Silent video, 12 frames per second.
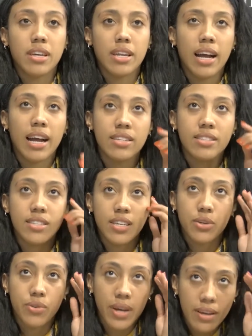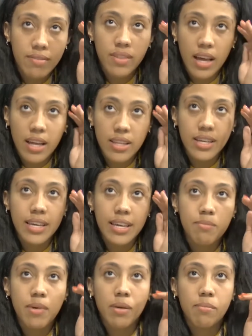And I had to engrave that, like,
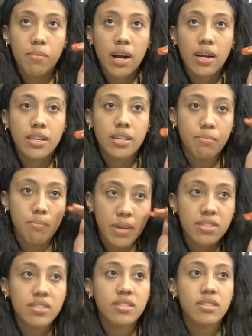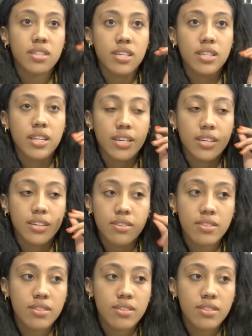in my mind and mentally, like,